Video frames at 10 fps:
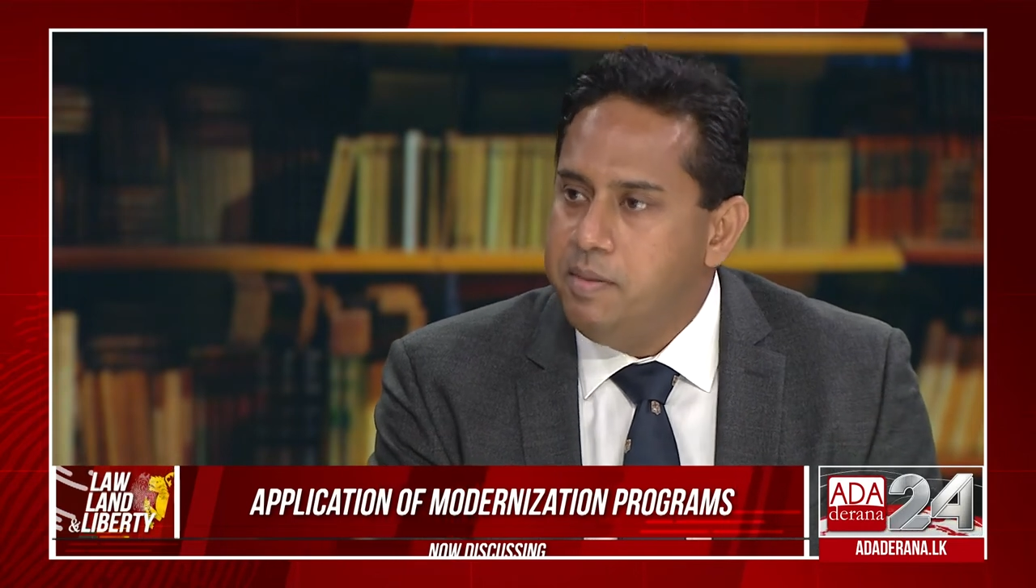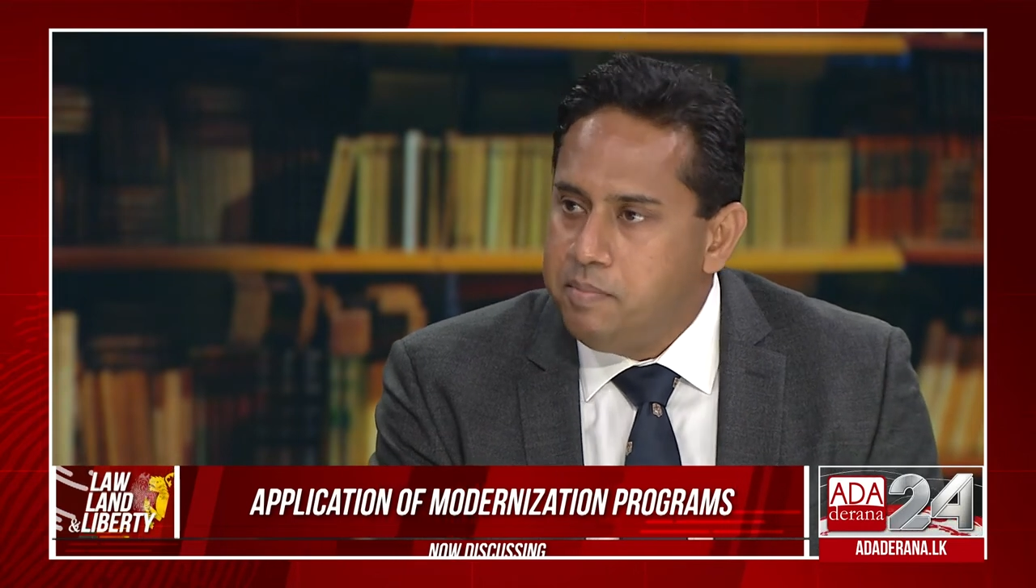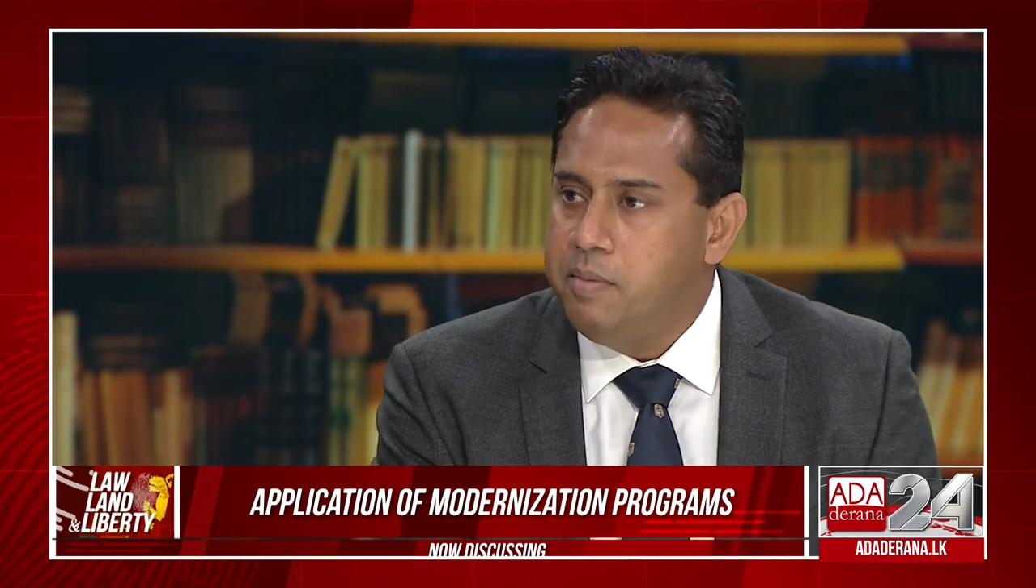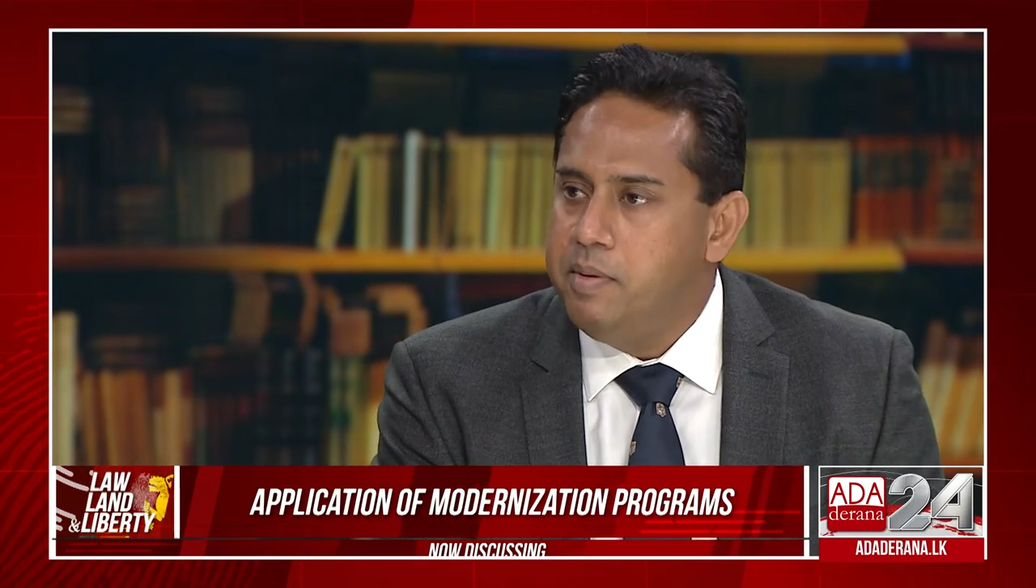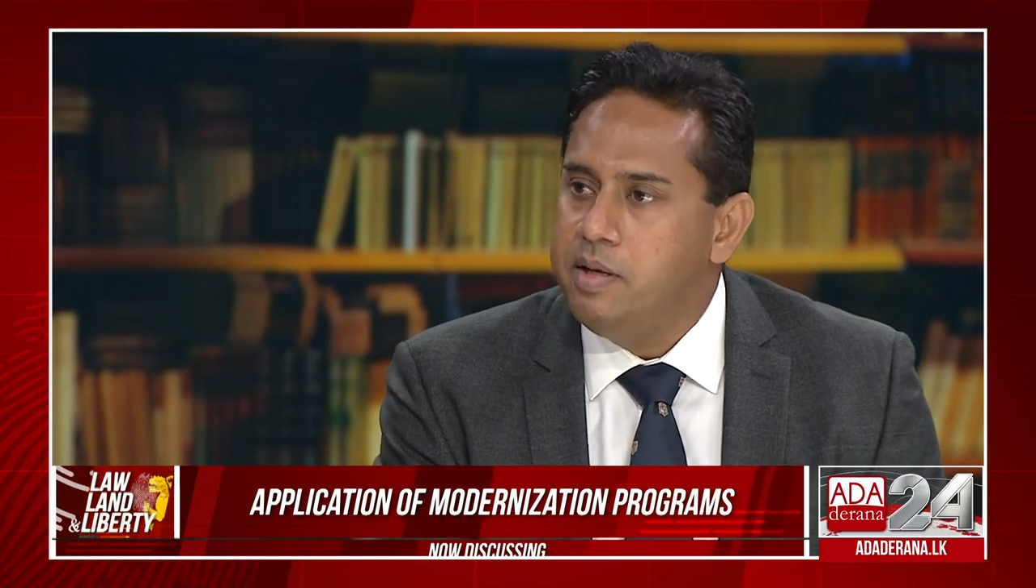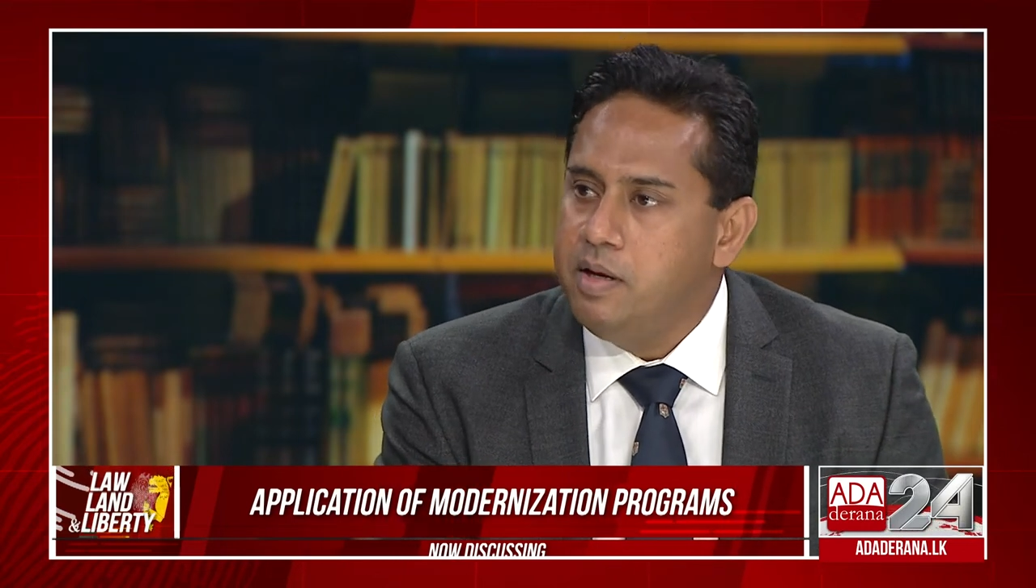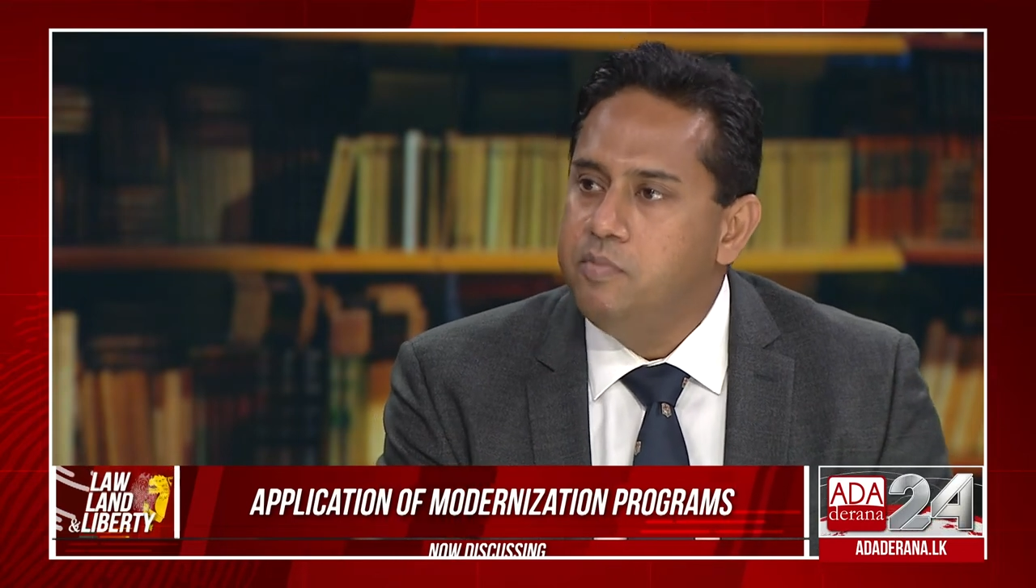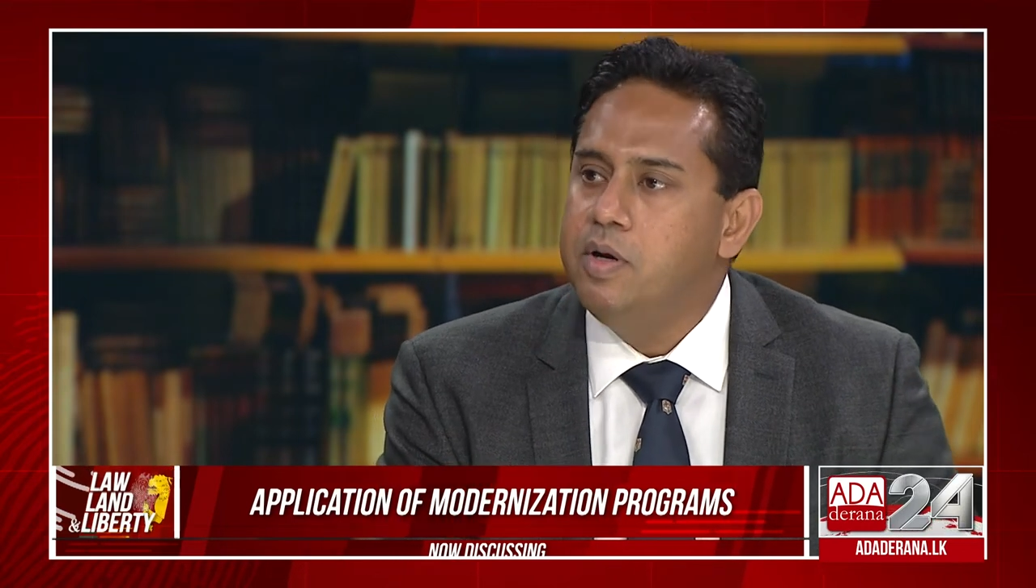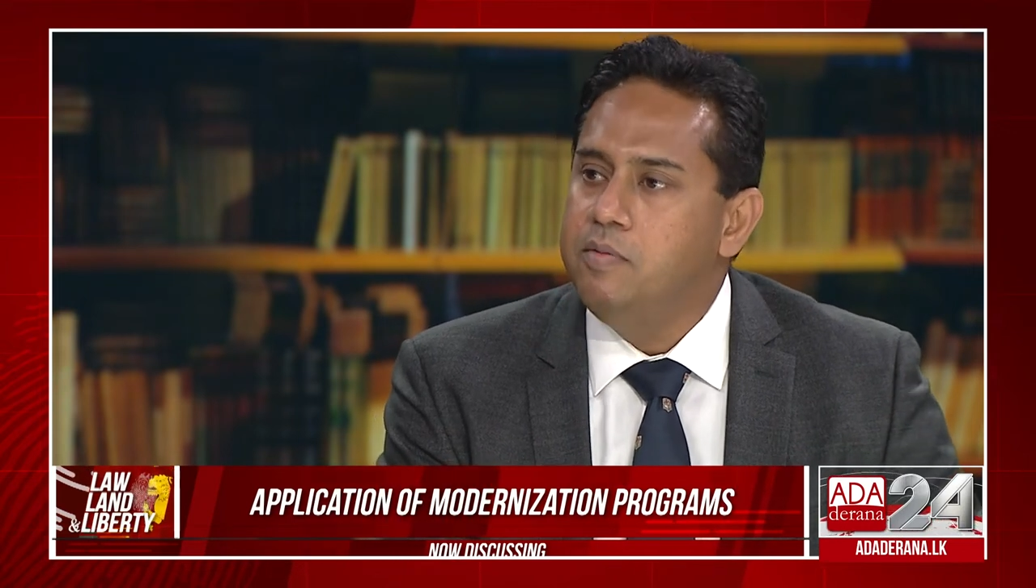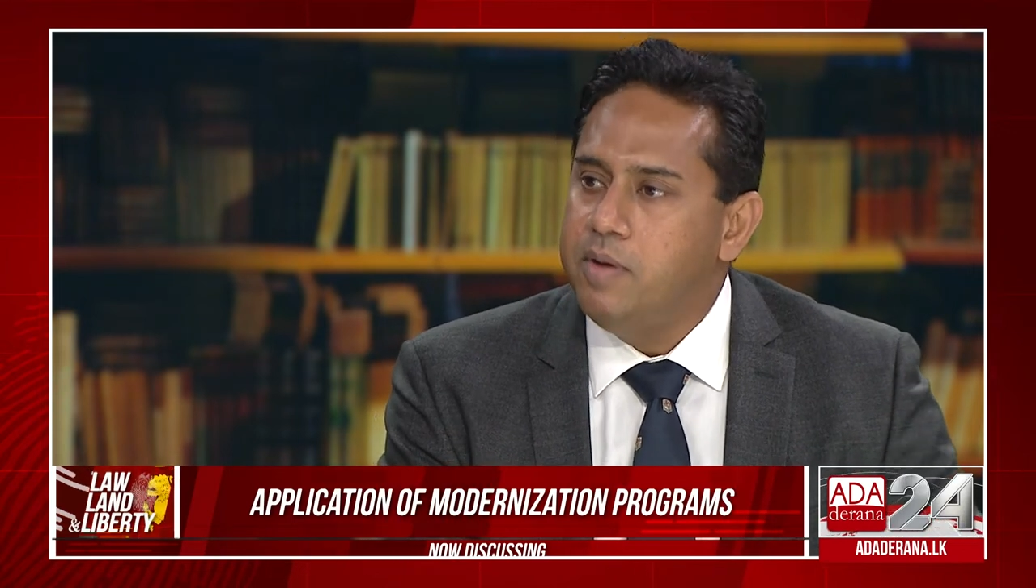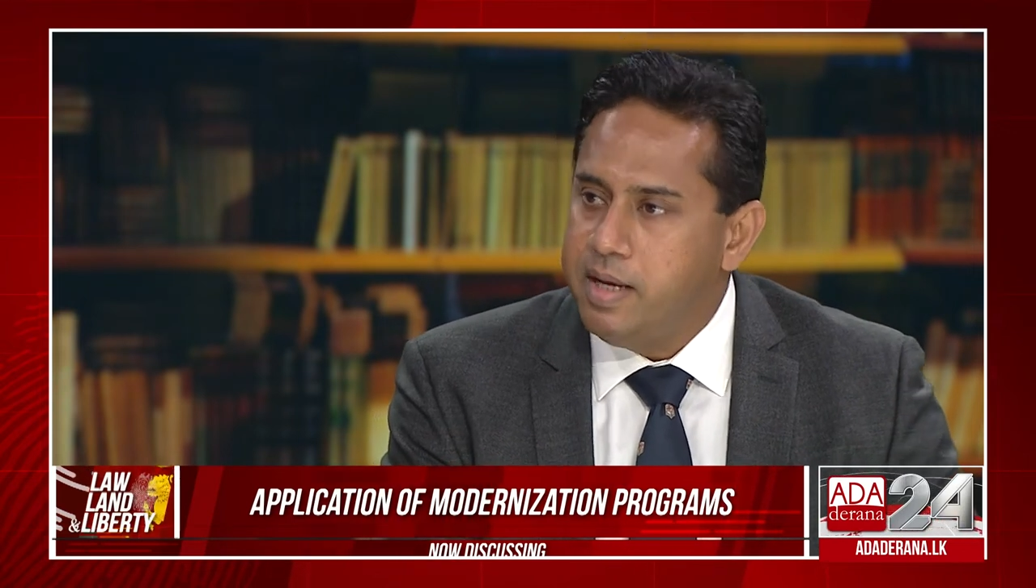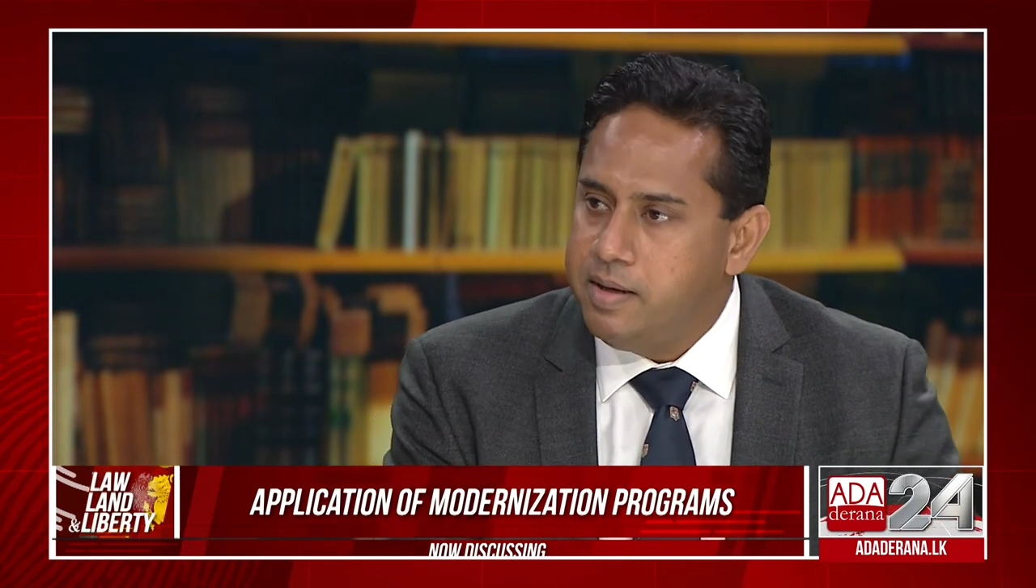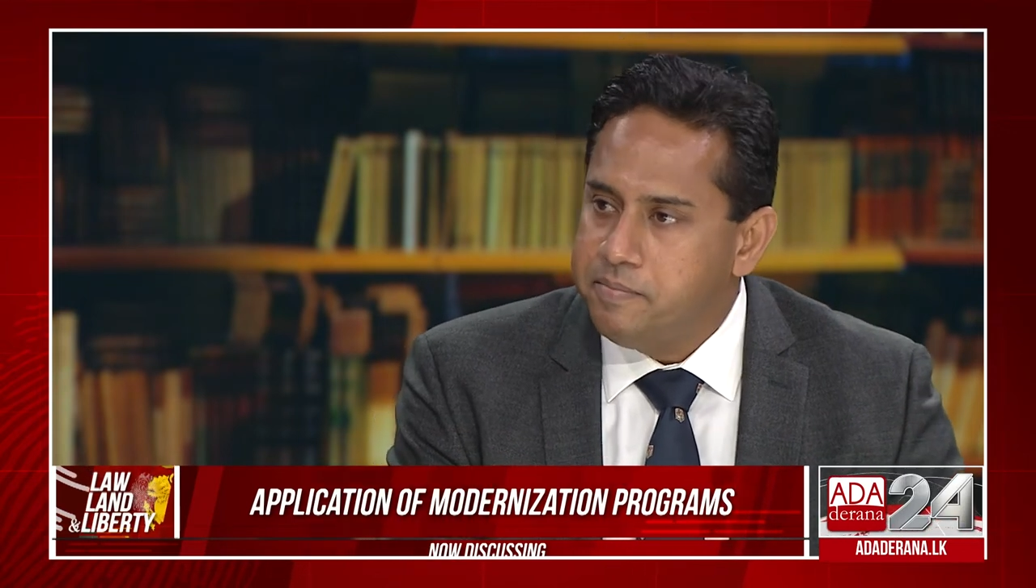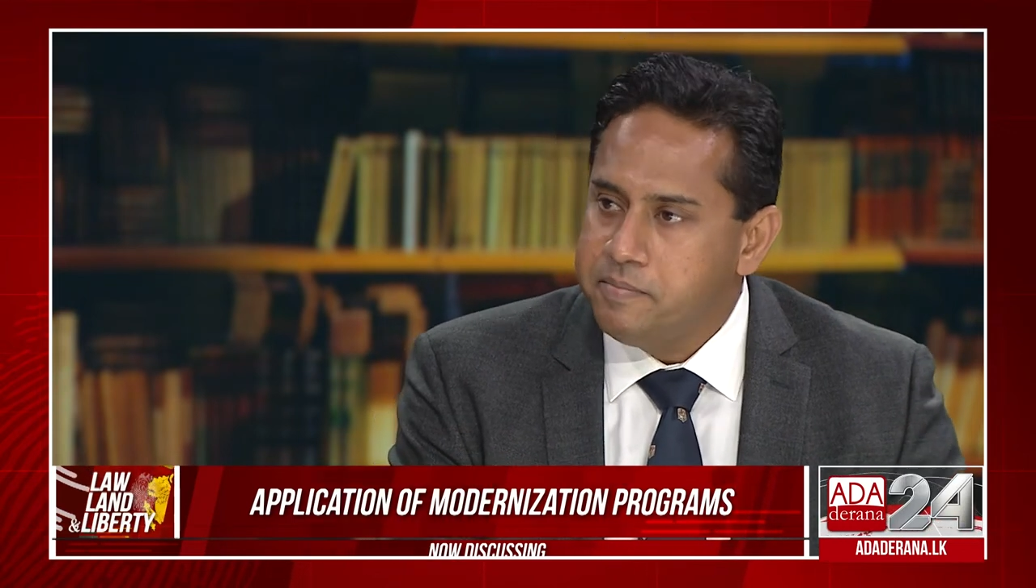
implemented worldwide.